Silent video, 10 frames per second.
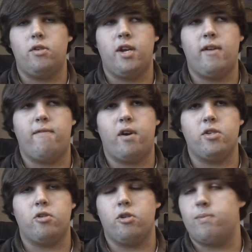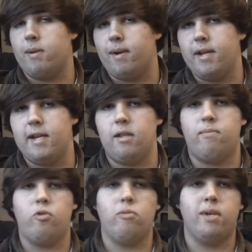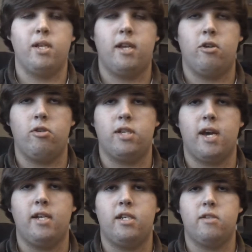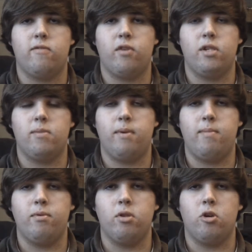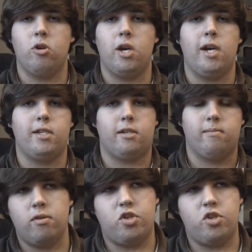Jane Foster is played by Natalie Portman, and her scientist friend people are not.